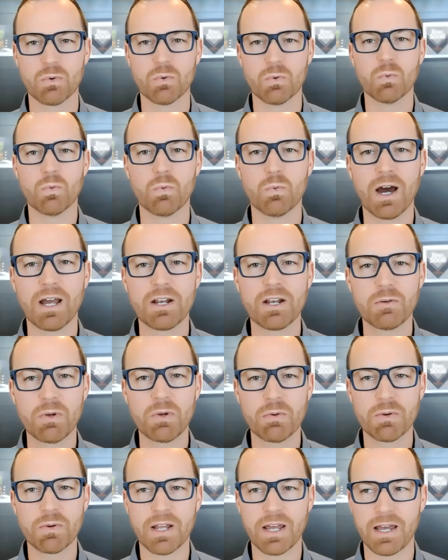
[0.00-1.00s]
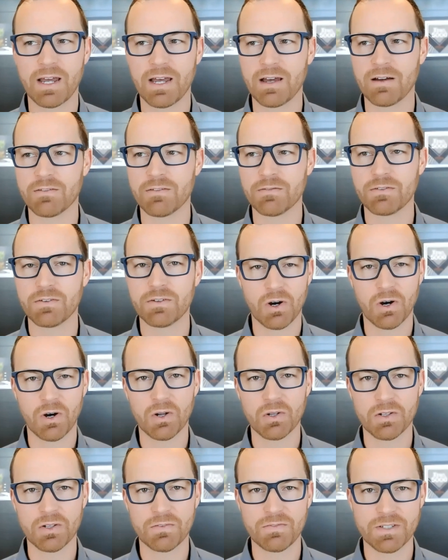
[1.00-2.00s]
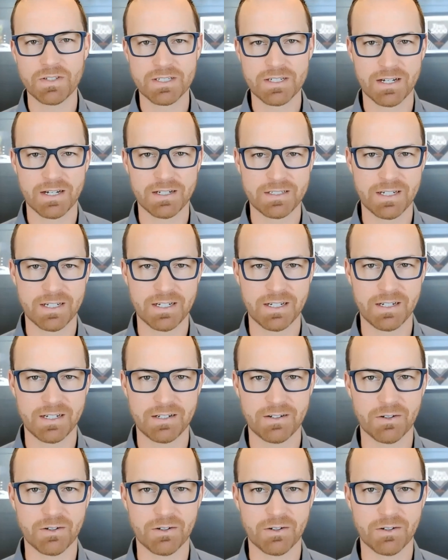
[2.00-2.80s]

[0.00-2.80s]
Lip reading: why do we want to have all of this content